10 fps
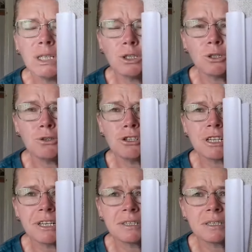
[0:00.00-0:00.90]
2
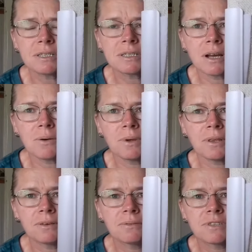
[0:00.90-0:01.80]
strands to start
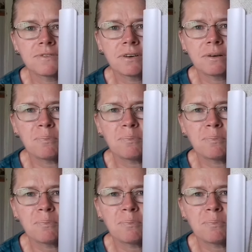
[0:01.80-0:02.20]
with. It was very